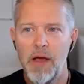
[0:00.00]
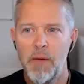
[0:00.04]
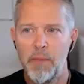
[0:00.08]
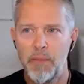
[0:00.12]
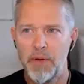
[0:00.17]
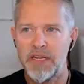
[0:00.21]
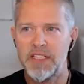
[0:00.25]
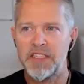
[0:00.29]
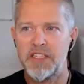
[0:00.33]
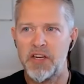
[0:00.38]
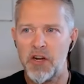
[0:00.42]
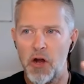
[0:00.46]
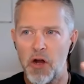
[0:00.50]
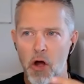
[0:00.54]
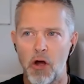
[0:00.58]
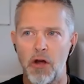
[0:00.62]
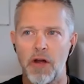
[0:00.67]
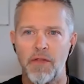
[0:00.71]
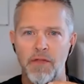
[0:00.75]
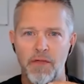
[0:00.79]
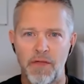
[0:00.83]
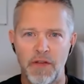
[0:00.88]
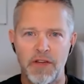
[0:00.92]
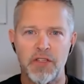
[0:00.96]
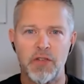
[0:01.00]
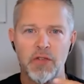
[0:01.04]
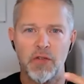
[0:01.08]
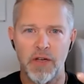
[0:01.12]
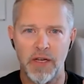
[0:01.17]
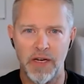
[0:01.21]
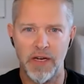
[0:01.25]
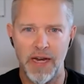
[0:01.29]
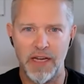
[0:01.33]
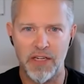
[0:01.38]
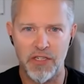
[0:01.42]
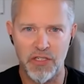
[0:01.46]
but it's an artificial
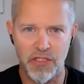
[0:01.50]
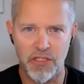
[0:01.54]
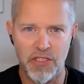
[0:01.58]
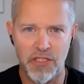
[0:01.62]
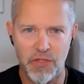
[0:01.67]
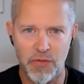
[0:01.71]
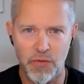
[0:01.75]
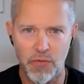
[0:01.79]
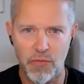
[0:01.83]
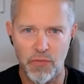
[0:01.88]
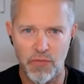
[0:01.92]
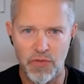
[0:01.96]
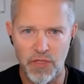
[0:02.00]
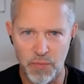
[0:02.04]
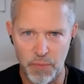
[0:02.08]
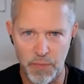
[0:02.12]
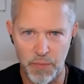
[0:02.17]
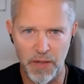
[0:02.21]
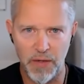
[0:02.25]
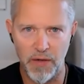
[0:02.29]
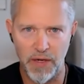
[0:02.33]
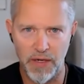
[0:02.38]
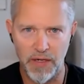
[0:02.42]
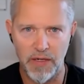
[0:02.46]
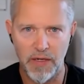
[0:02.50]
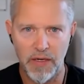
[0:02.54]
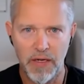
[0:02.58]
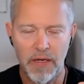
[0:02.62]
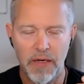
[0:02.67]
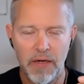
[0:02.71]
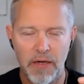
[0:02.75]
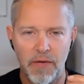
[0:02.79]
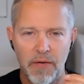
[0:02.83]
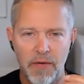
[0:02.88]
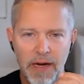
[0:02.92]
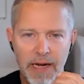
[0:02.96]
connection to spirit.
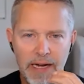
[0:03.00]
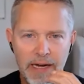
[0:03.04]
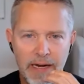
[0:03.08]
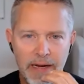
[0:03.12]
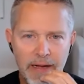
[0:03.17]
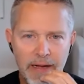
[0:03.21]
Right.